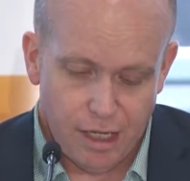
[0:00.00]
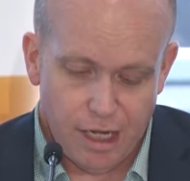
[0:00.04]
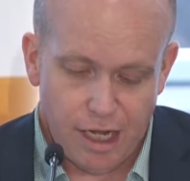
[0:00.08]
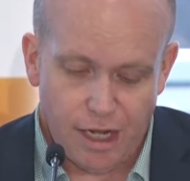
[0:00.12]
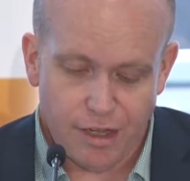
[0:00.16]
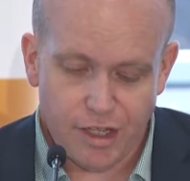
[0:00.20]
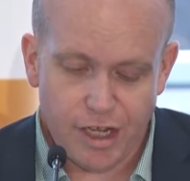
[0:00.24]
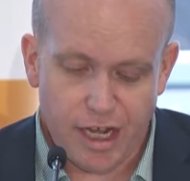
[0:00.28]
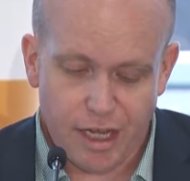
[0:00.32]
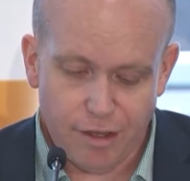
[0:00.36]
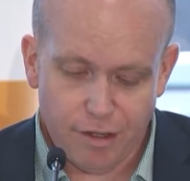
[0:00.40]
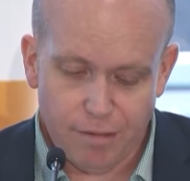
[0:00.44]
And
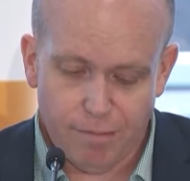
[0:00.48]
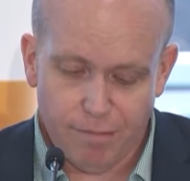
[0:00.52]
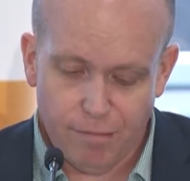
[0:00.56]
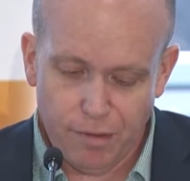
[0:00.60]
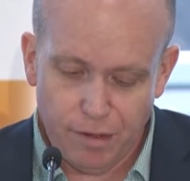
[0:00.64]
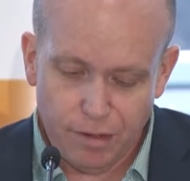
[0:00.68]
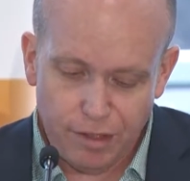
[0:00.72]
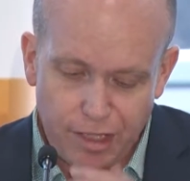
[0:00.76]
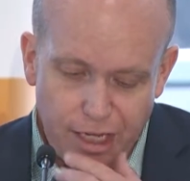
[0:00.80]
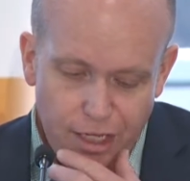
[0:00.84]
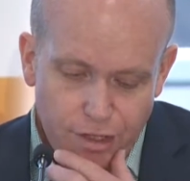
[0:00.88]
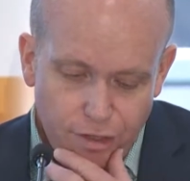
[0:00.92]
the other,
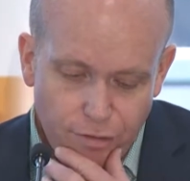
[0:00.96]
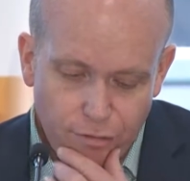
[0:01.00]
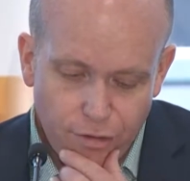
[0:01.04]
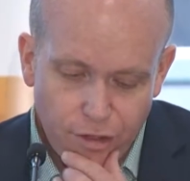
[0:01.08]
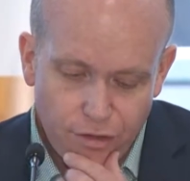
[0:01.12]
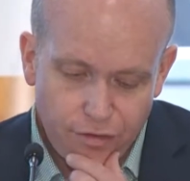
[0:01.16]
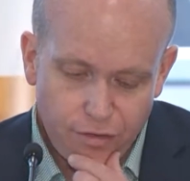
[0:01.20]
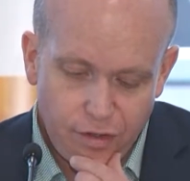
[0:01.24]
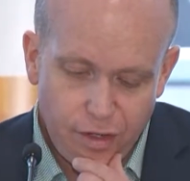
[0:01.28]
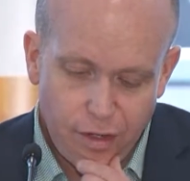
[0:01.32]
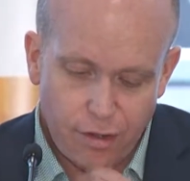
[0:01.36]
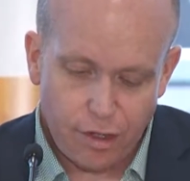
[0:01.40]
the other
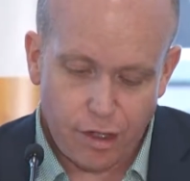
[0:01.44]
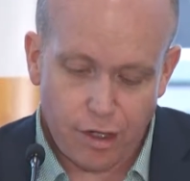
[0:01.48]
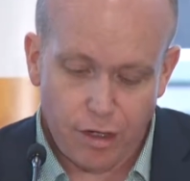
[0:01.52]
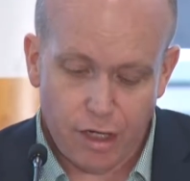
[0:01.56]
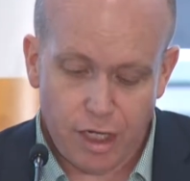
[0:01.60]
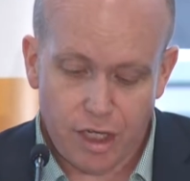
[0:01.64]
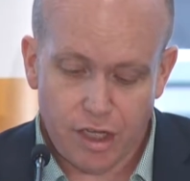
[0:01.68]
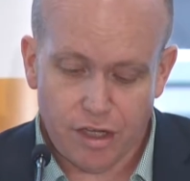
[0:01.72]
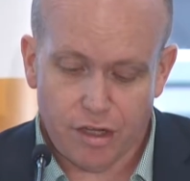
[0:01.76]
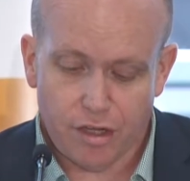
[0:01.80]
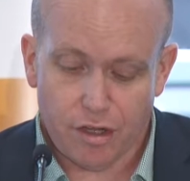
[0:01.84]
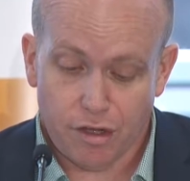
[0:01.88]
criteria
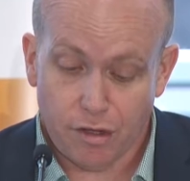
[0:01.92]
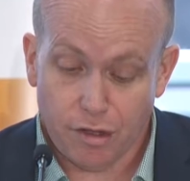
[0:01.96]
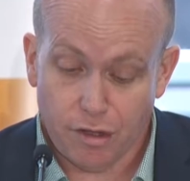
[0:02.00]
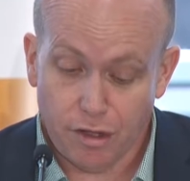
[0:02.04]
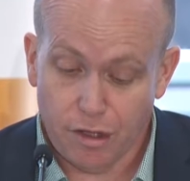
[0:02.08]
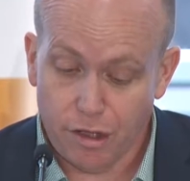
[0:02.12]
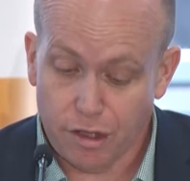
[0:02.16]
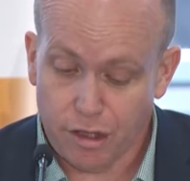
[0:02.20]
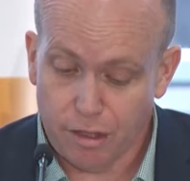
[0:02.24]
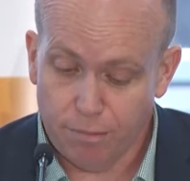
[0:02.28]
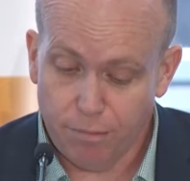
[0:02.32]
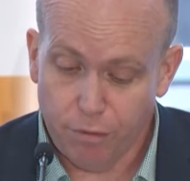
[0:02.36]
is that
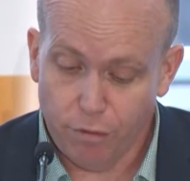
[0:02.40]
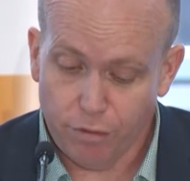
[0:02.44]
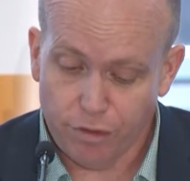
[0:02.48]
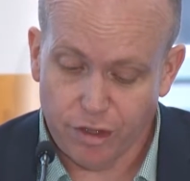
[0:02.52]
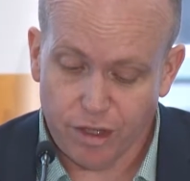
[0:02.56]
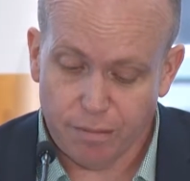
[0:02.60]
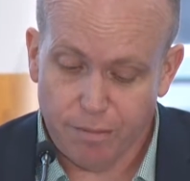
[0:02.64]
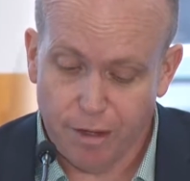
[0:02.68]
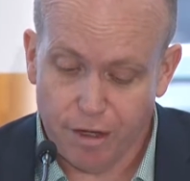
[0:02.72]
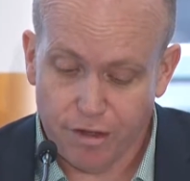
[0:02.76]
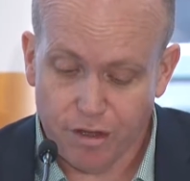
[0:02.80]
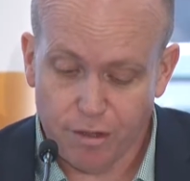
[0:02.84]
the support
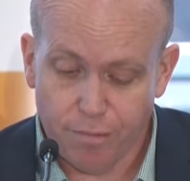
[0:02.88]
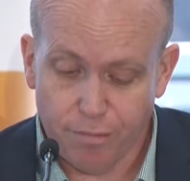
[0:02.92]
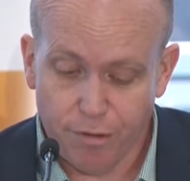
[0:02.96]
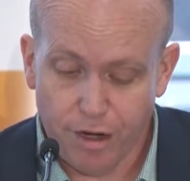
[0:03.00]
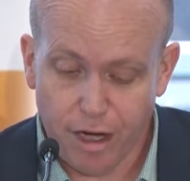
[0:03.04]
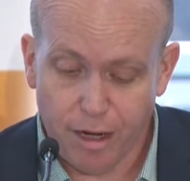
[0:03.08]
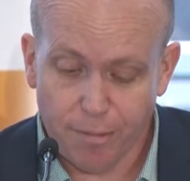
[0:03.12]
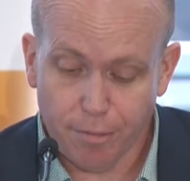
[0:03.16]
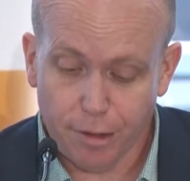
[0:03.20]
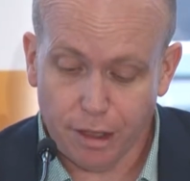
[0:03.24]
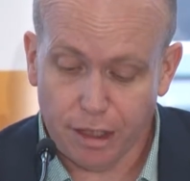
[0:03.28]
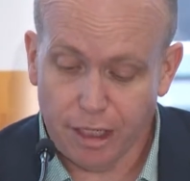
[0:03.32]
is most
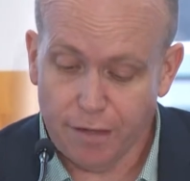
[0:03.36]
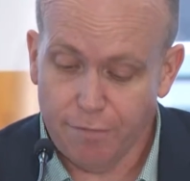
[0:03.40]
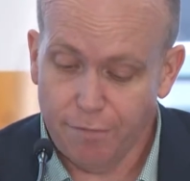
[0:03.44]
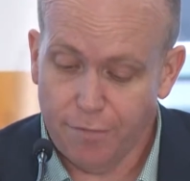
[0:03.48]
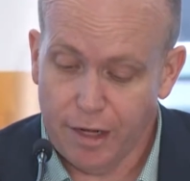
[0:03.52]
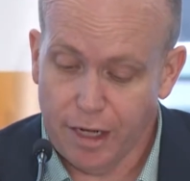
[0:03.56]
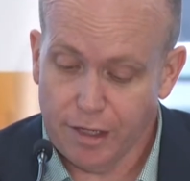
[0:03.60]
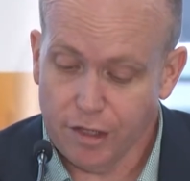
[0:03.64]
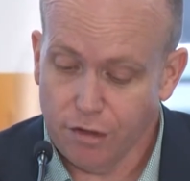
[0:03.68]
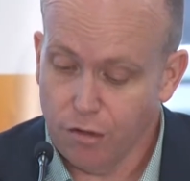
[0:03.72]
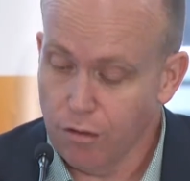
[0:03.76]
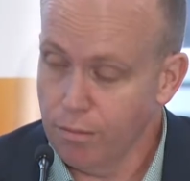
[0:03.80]
appropriately
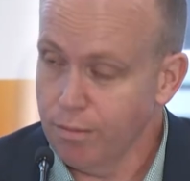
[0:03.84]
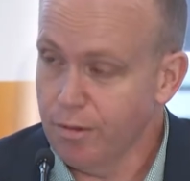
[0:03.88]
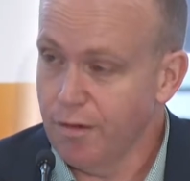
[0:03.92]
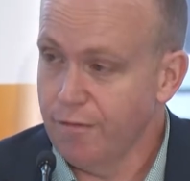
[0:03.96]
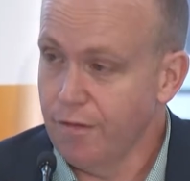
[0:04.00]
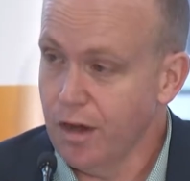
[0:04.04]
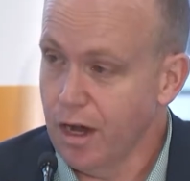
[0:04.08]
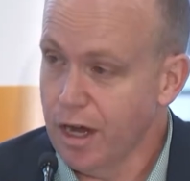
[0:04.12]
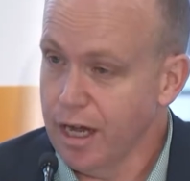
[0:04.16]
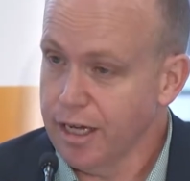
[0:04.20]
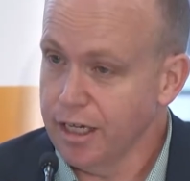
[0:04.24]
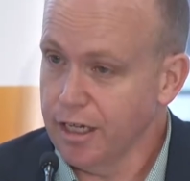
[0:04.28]
funded or
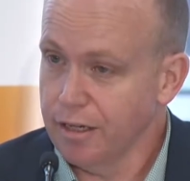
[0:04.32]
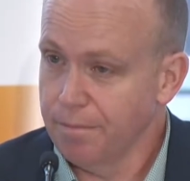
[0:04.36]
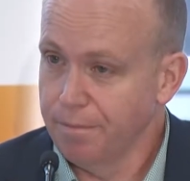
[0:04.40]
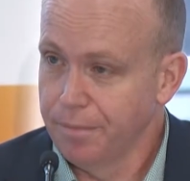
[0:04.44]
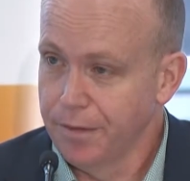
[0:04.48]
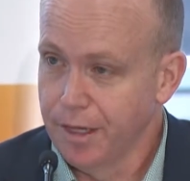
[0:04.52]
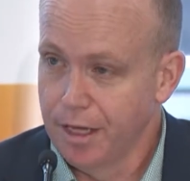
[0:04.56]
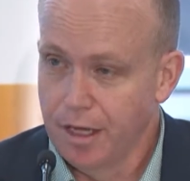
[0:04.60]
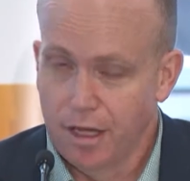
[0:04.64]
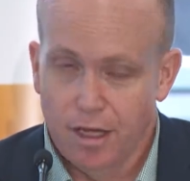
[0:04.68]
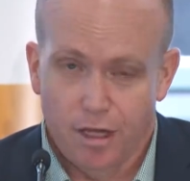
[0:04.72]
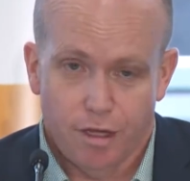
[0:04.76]
provided
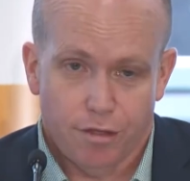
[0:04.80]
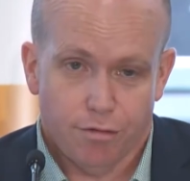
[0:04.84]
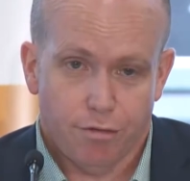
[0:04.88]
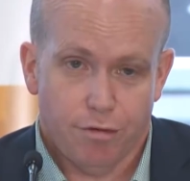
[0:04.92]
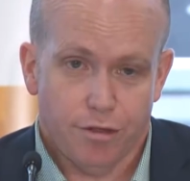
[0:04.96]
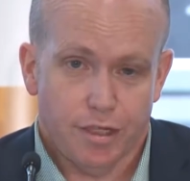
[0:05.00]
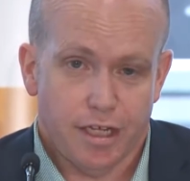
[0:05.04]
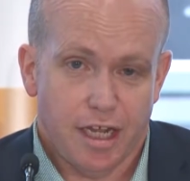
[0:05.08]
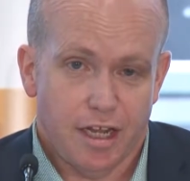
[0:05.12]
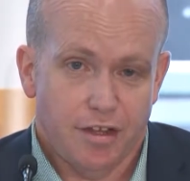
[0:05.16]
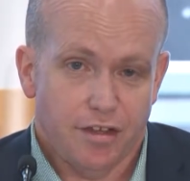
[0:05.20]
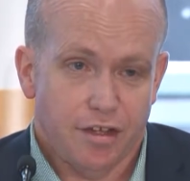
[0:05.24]
through
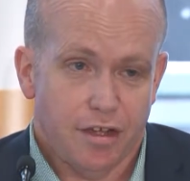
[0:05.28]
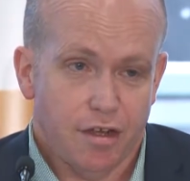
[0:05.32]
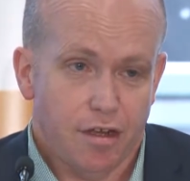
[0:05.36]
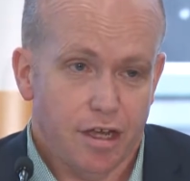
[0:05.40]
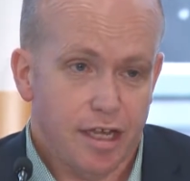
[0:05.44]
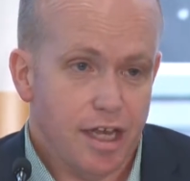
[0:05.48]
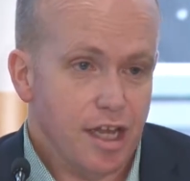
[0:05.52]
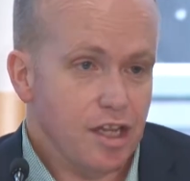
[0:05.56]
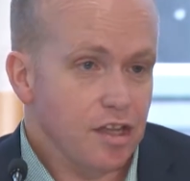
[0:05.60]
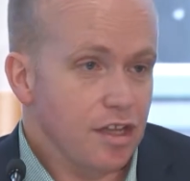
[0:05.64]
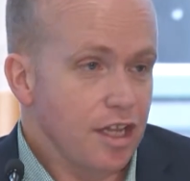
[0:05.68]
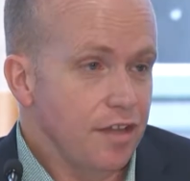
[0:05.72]
the N D I
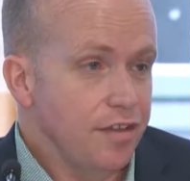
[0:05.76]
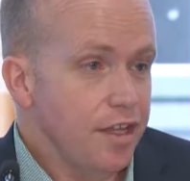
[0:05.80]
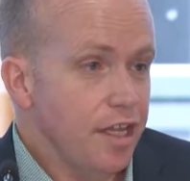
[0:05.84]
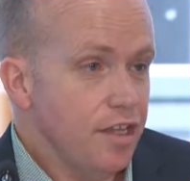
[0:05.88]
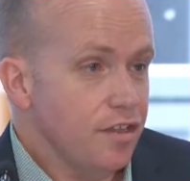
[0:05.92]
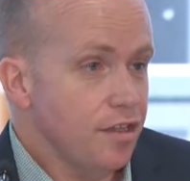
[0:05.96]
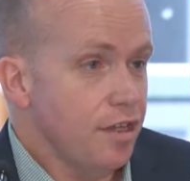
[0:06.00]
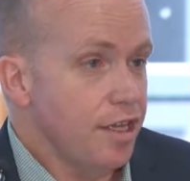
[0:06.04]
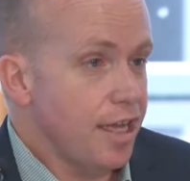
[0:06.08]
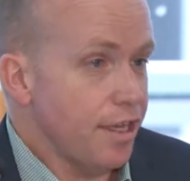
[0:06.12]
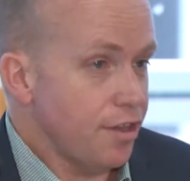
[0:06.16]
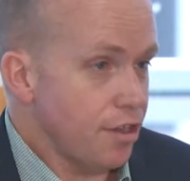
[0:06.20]
S. And there's
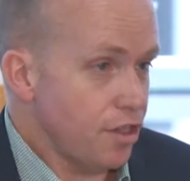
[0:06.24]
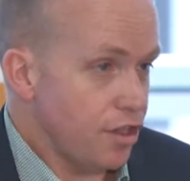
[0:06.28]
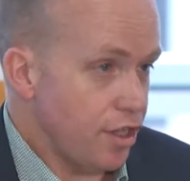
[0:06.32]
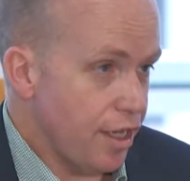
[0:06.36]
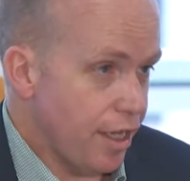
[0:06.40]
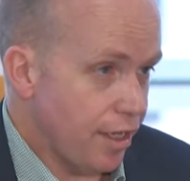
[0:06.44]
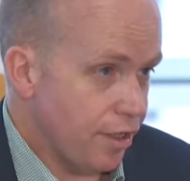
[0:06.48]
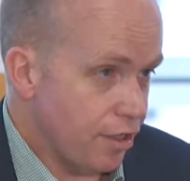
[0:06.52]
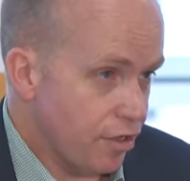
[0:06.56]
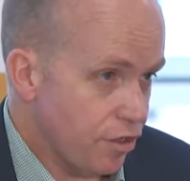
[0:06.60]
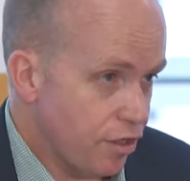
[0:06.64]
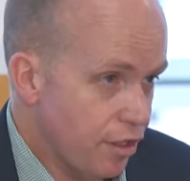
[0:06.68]
another
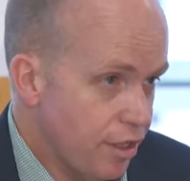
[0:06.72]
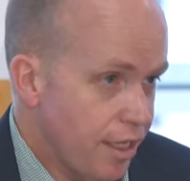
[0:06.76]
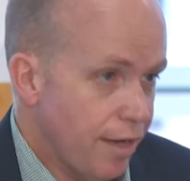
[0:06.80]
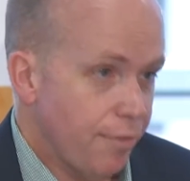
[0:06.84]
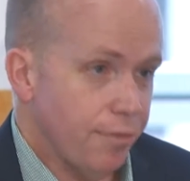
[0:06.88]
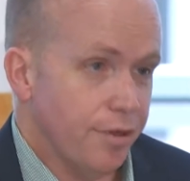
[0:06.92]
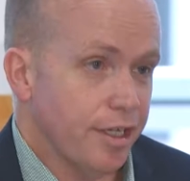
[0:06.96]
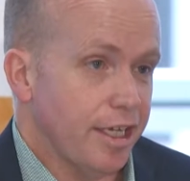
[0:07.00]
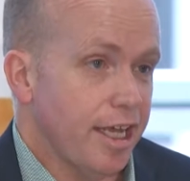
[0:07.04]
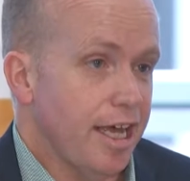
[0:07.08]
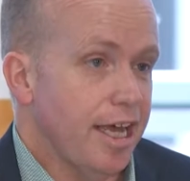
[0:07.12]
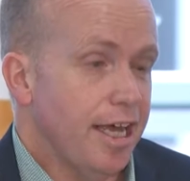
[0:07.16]
challenge in that
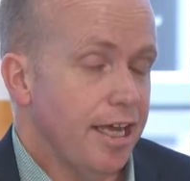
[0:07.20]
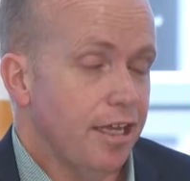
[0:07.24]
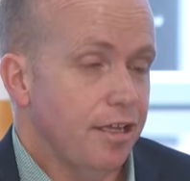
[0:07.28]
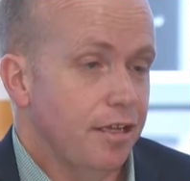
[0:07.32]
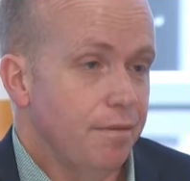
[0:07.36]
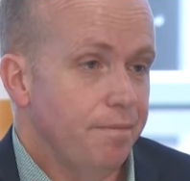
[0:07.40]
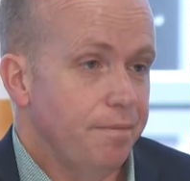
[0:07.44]
regard,